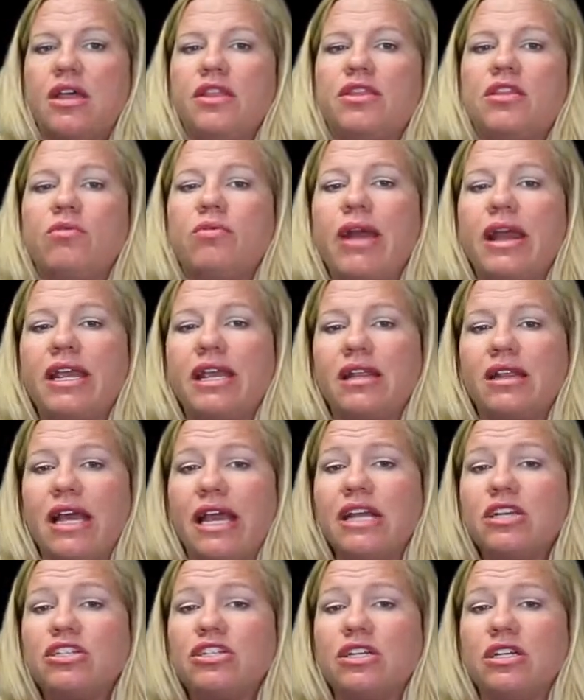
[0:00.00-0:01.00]
The
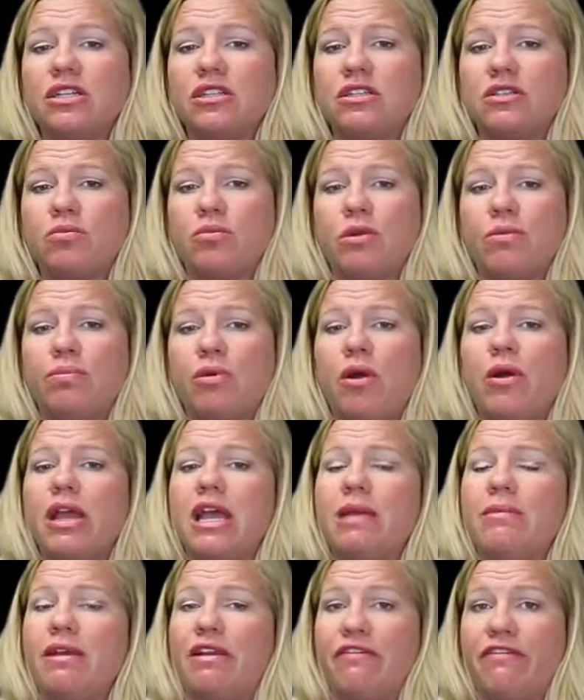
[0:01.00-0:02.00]
regulations would
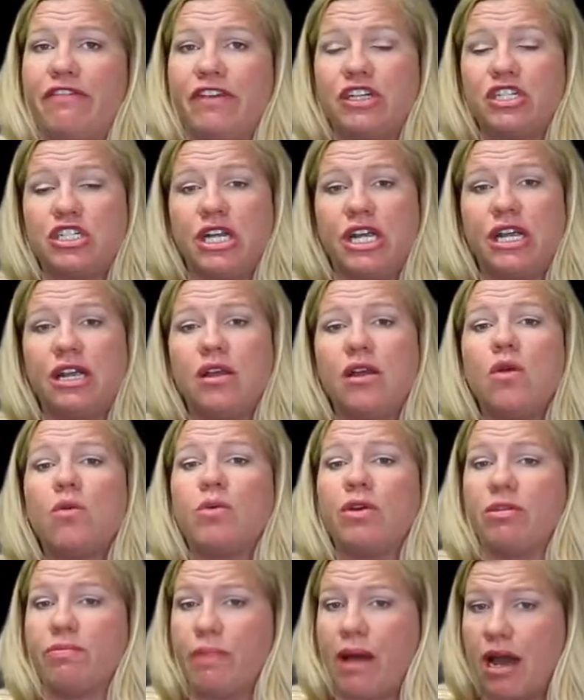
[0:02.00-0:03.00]
prohibit fishing
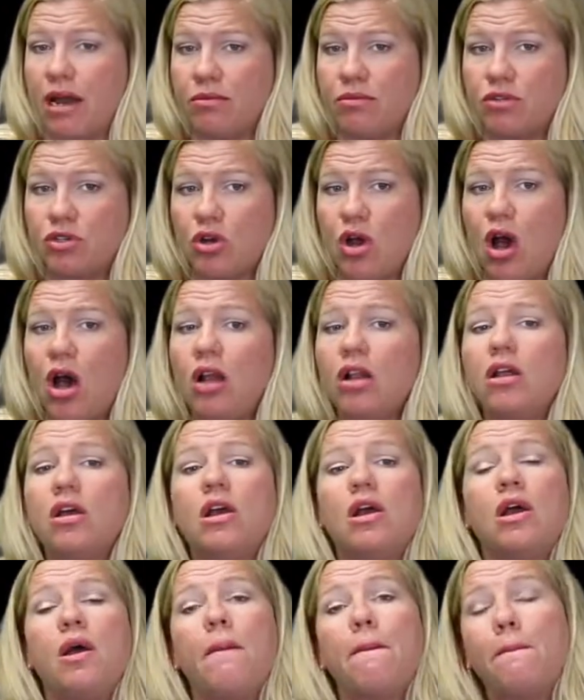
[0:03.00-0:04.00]
with bottom trawl,
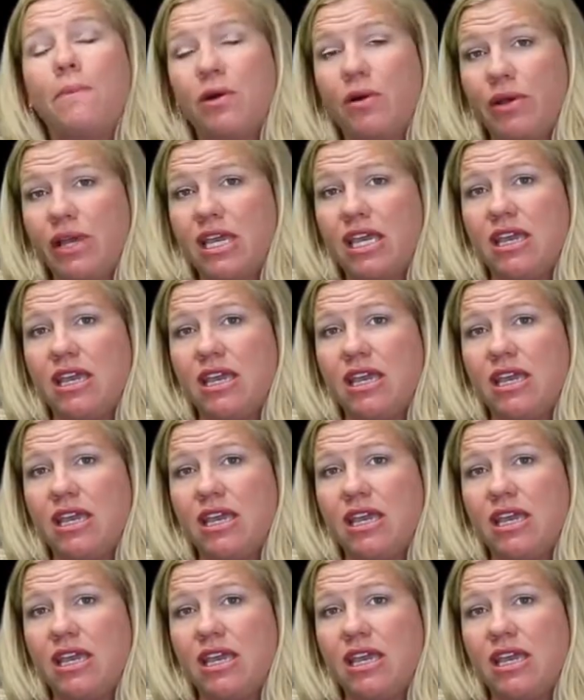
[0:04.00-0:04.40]
buoy